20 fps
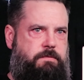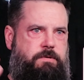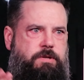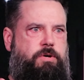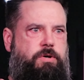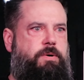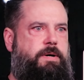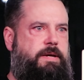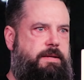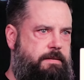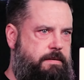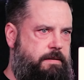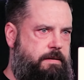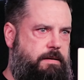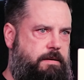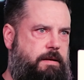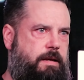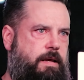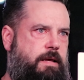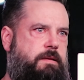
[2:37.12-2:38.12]
do it.
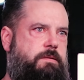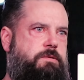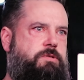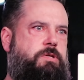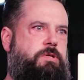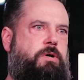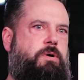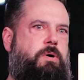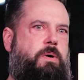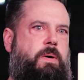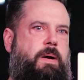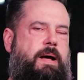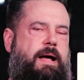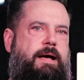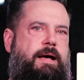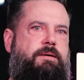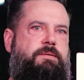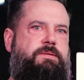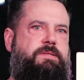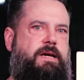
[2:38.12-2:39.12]
And so
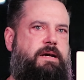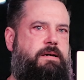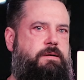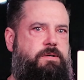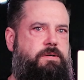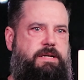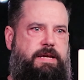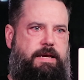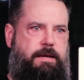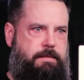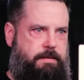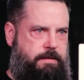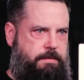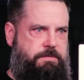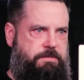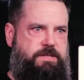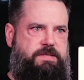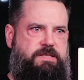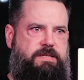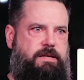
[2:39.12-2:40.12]
I was like, okay, let
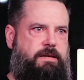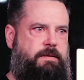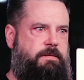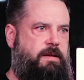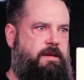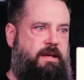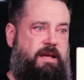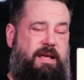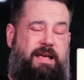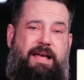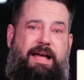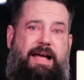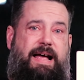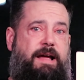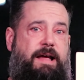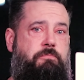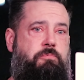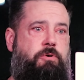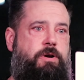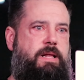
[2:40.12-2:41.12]
me see.
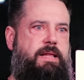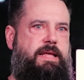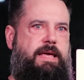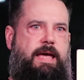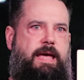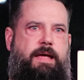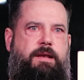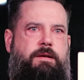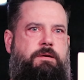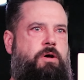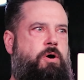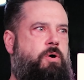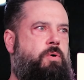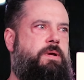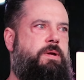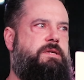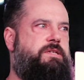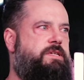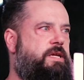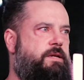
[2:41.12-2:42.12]
I really had no
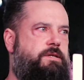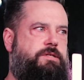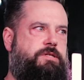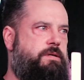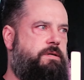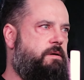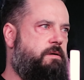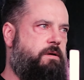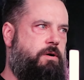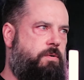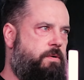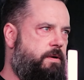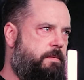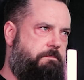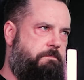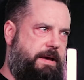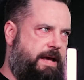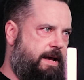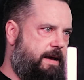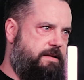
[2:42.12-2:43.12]
intention of going
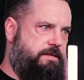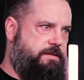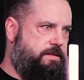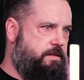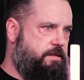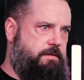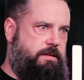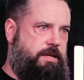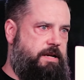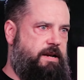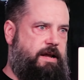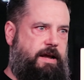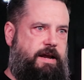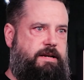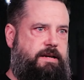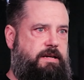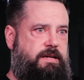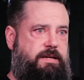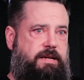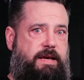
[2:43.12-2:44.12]
past the
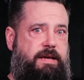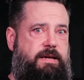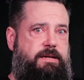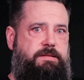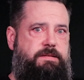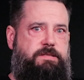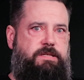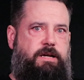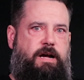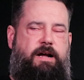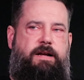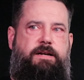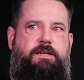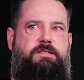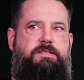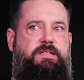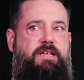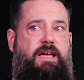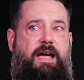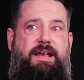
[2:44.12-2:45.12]
ninety days.
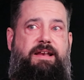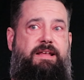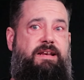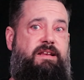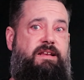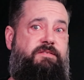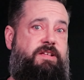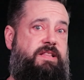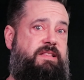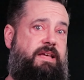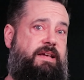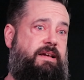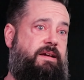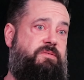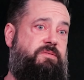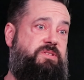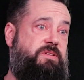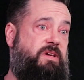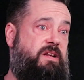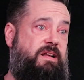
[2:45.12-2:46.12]
Honestly, I didn't even think it
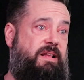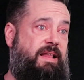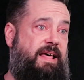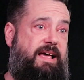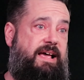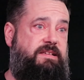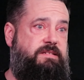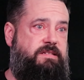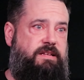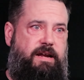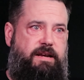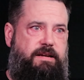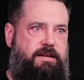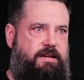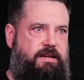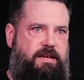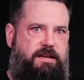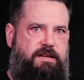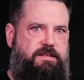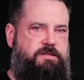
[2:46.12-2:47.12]
was going to last ninety
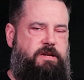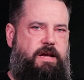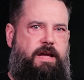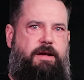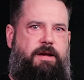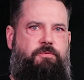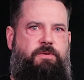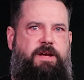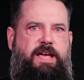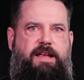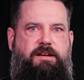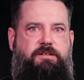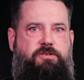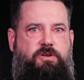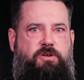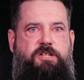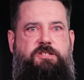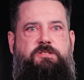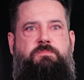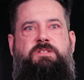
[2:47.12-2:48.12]
days. I, we had
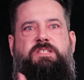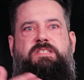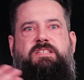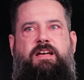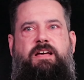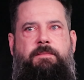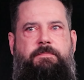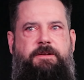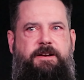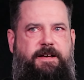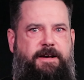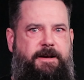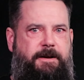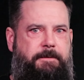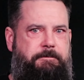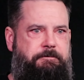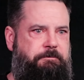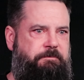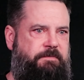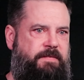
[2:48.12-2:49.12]
Christmas coming
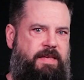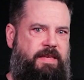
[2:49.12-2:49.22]
up.